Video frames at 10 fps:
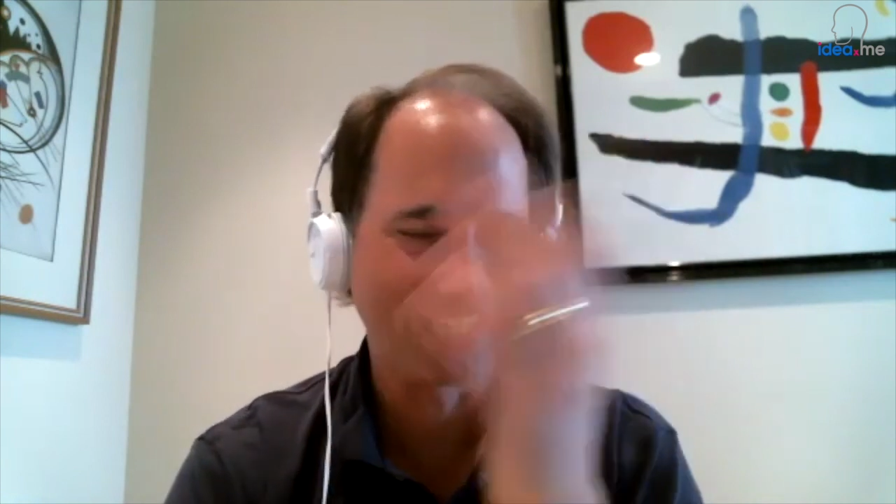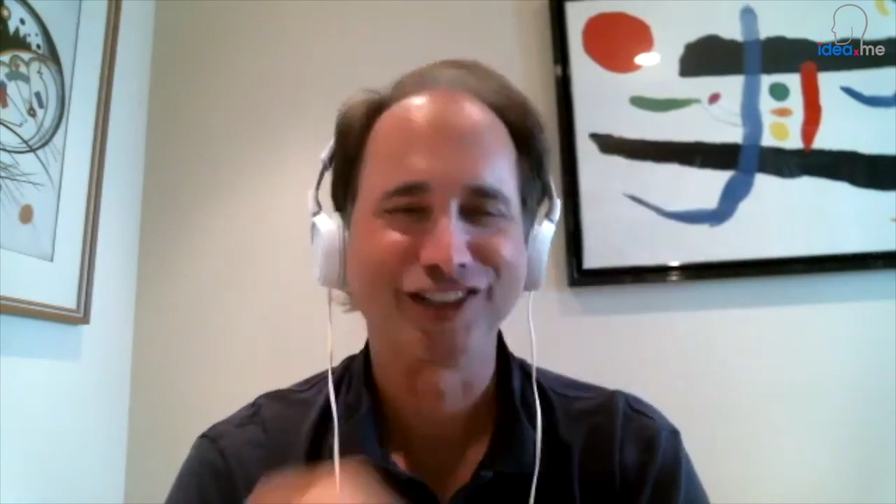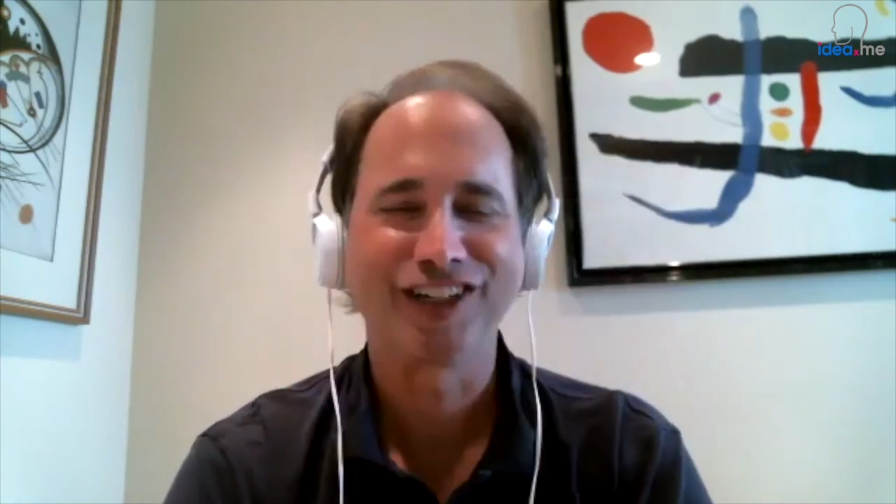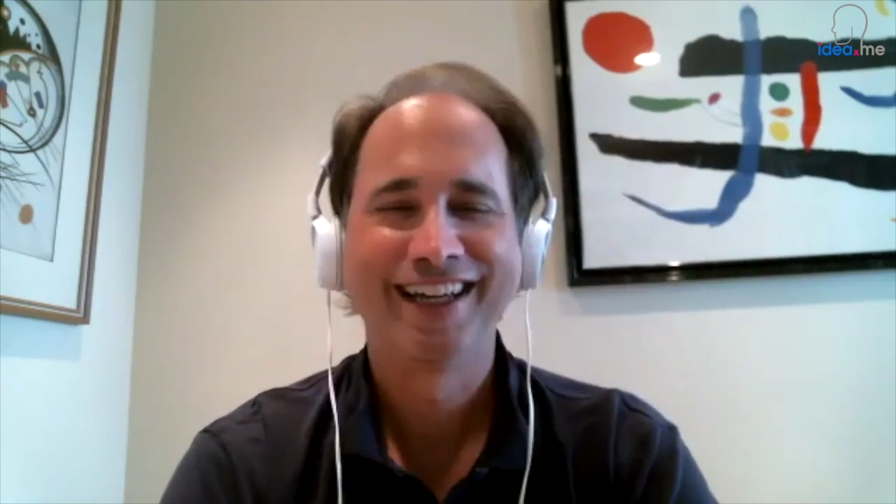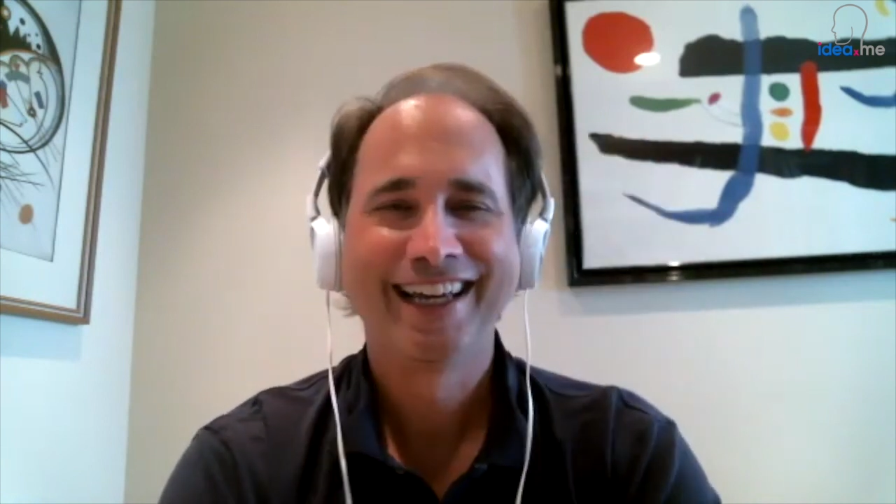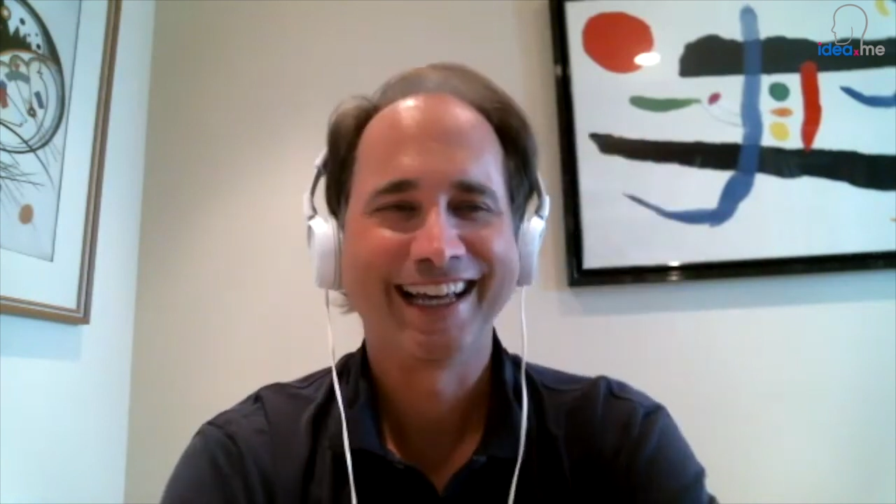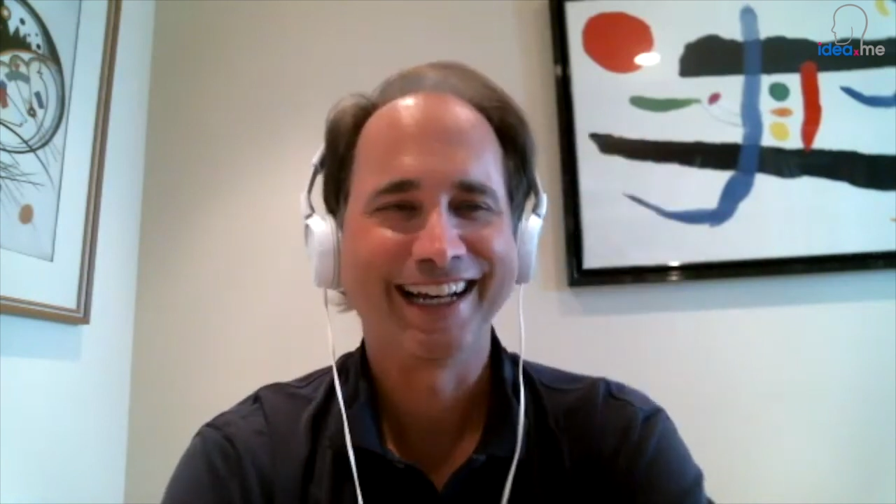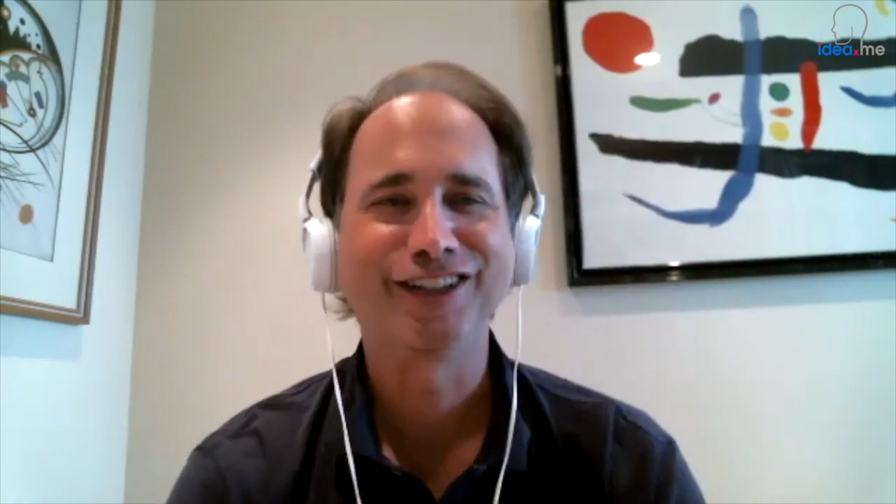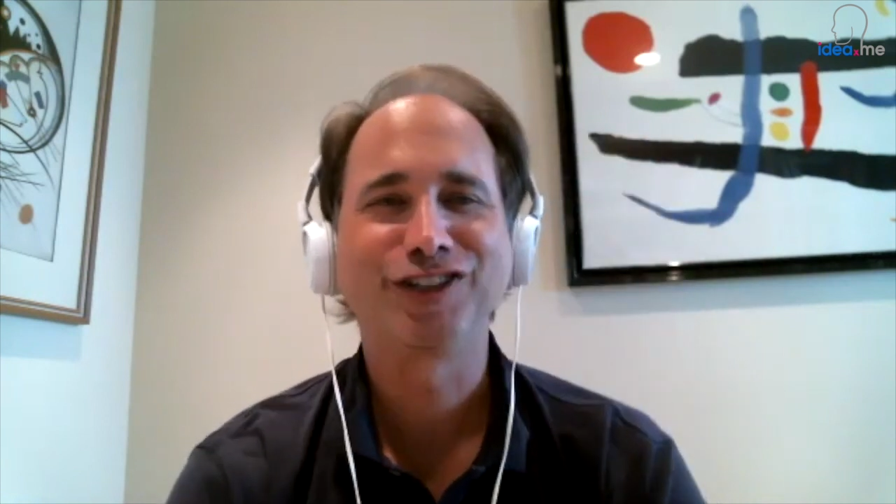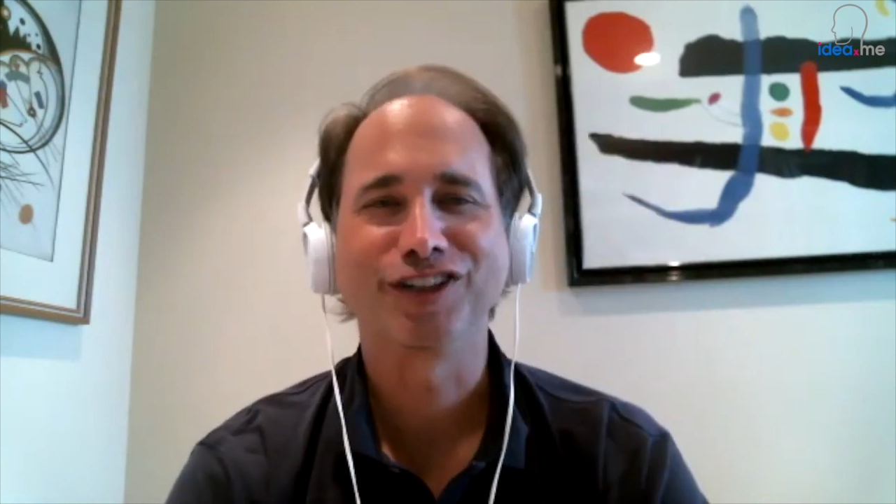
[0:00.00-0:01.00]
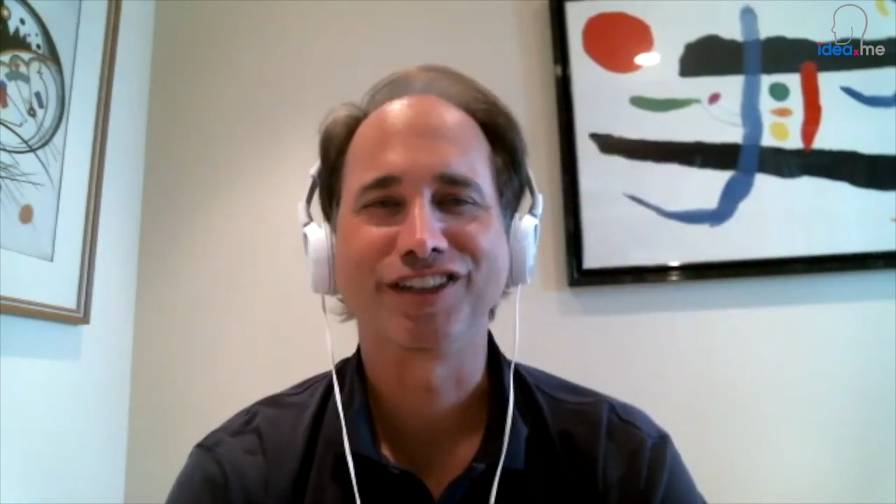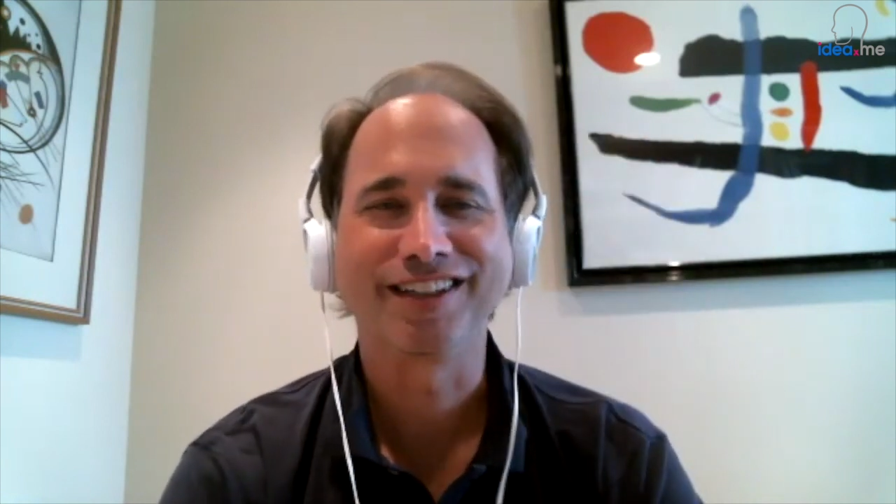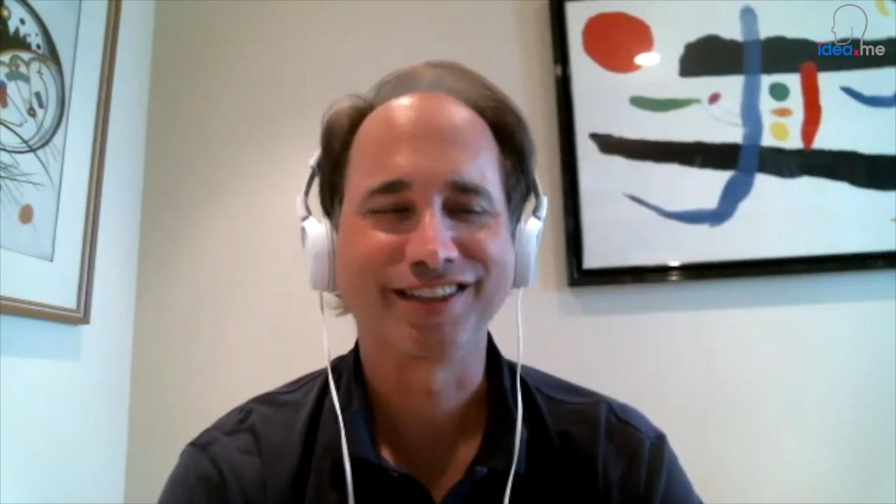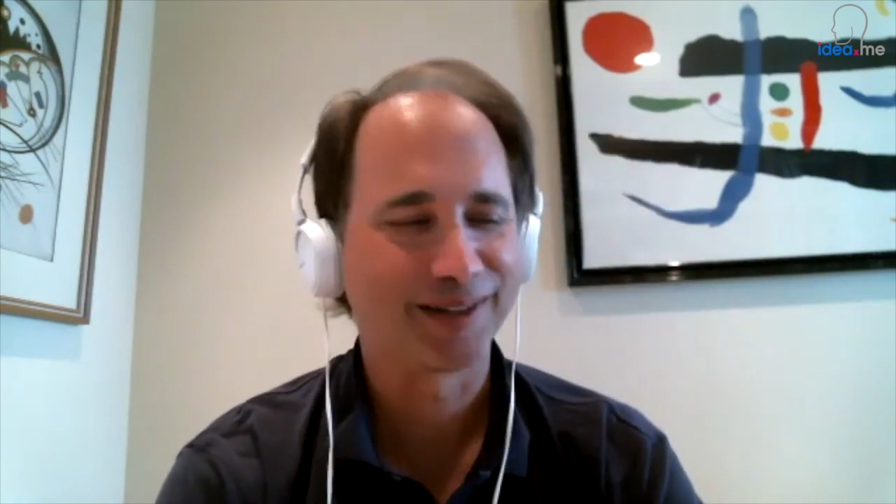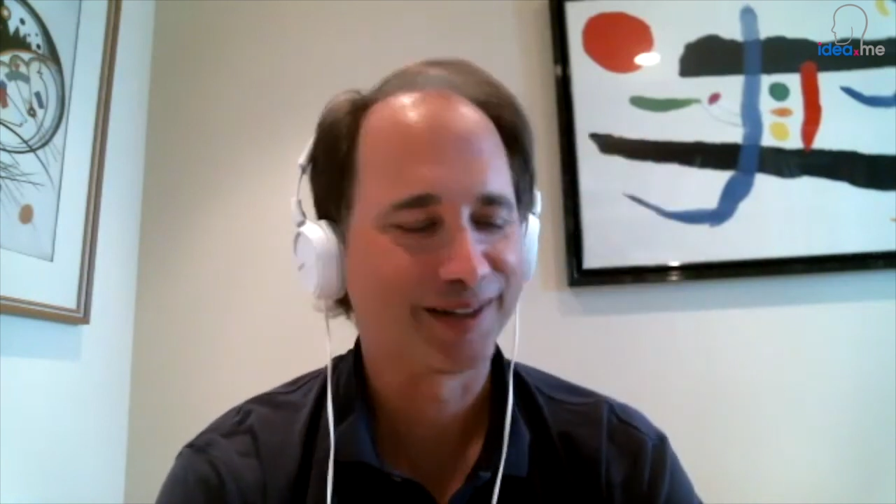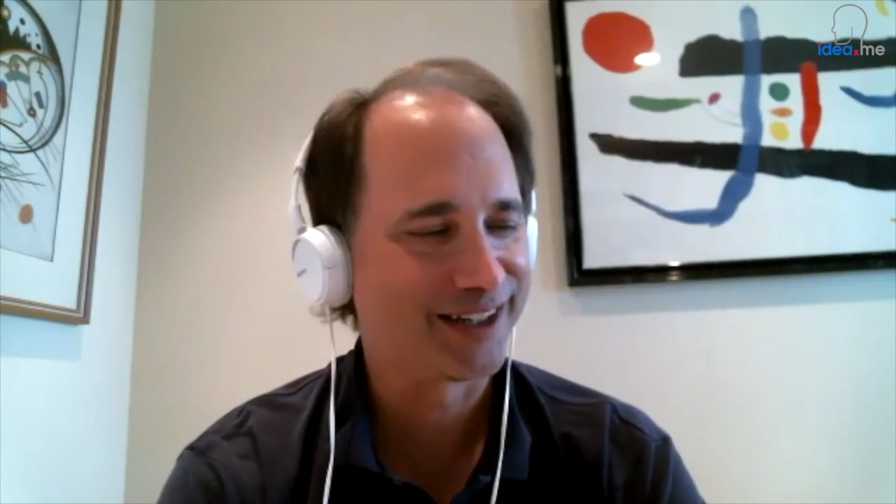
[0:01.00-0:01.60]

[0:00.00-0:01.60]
angi an angiotensin